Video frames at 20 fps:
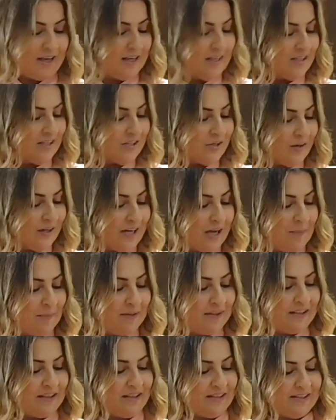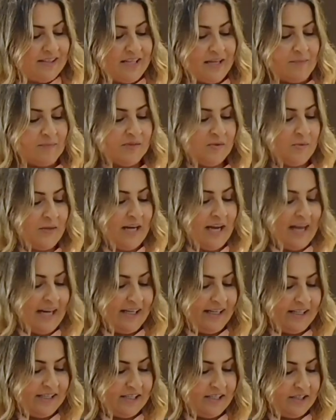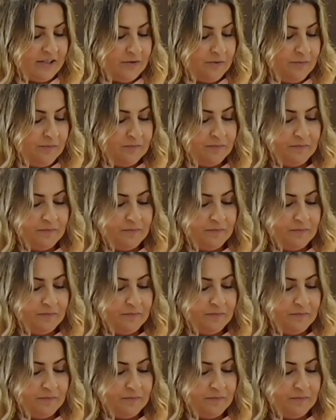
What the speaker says: So a couple little tips. What I like to do